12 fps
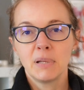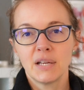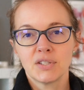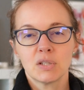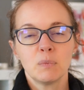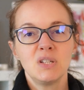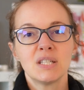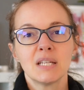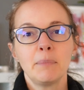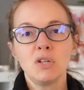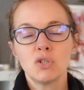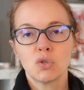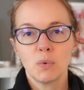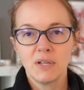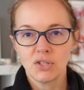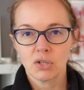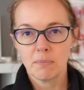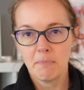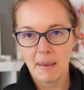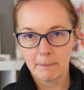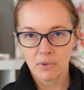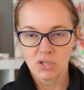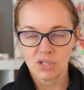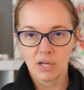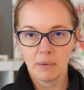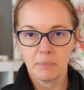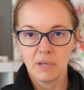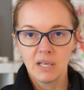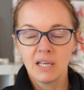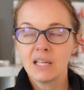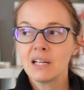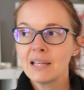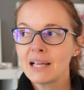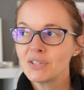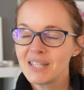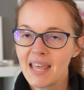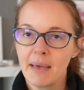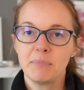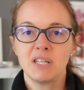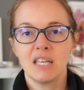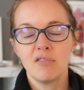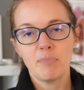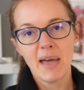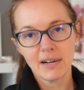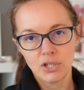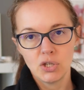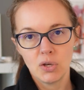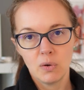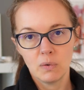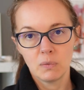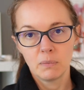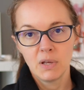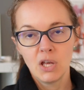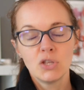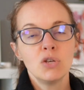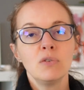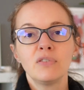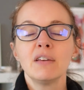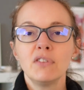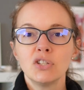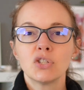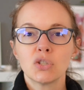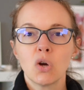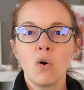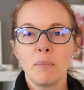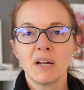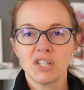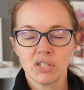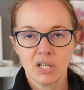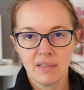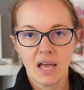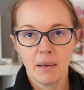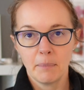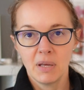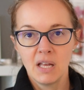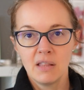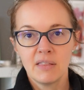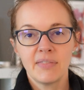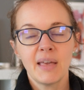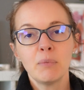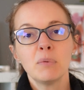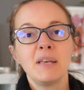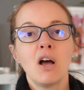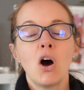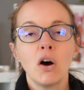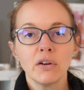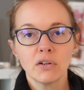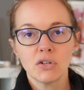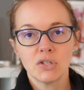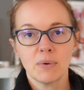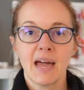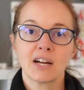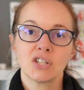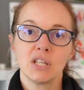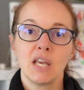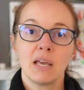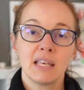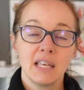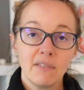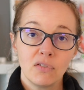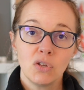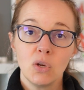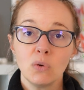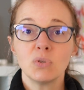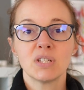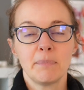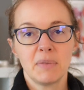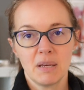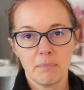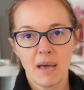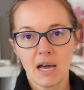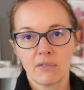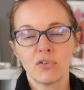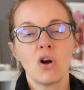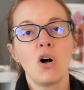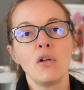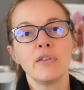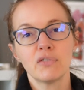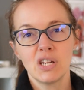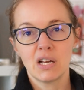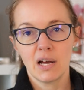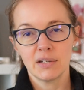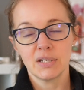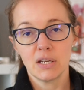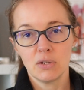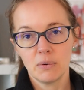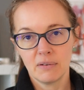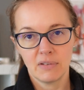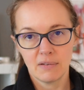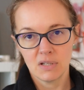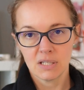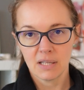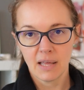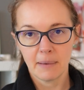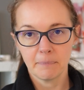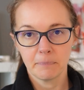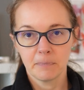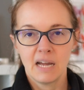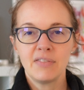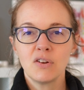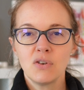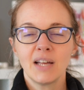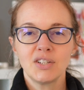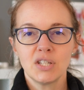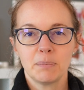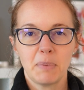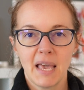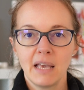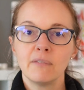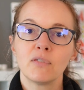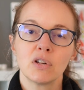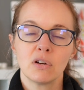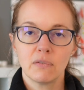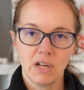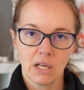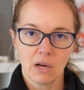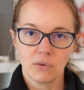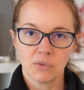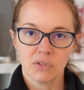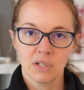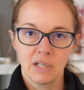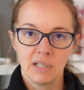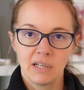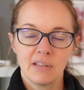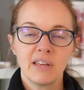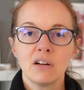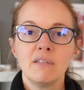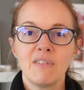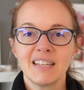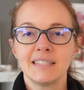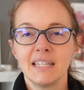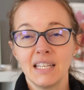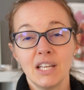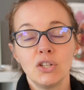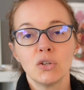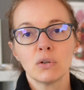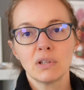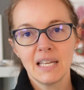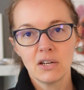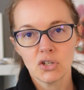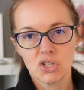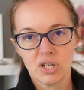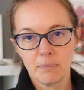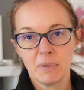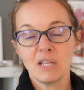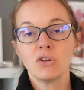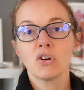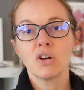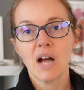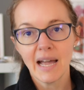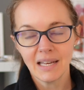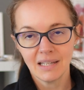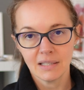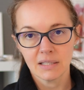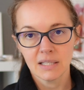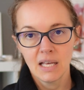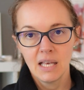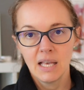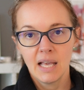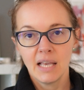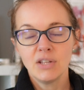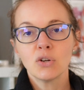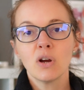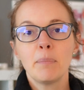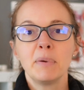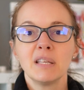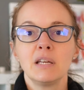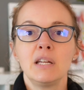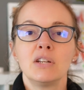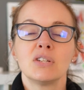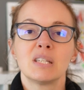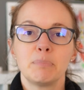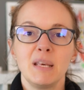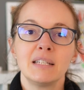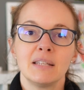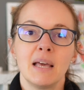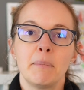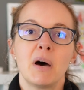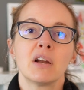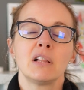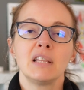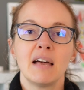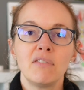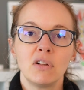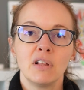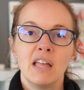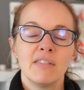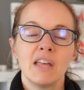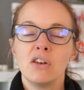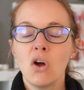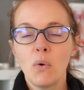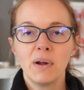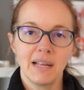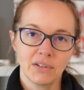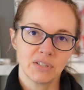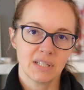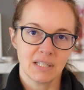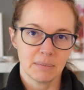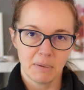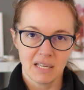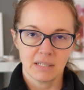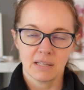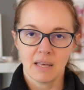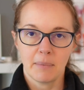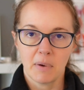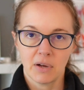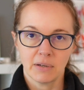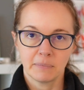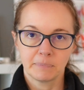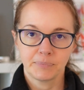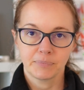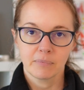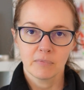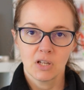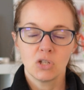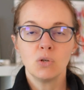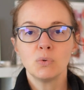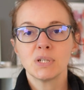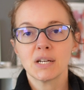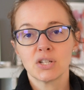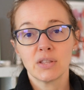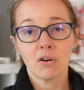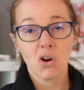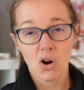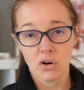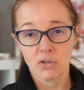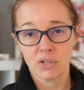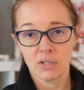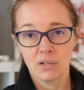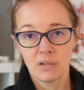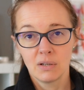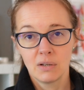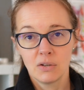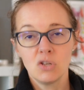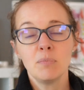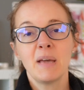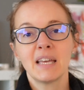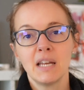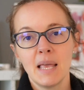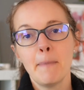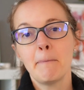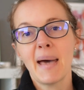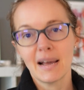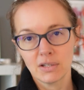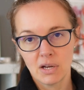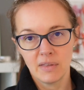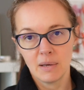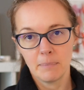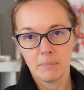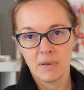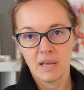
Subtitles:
Plus, when someone joins your membership, it allows them to give back to you. You've given so much to them that they would be honored to actually give you something back for all the free content you have given to them. And they're not just paying for your videos. They're investing in your leadership, in your guidance, in your ability to speak to them on a level that no one else can speak to them on. You touch their hearts. You make an impact on them.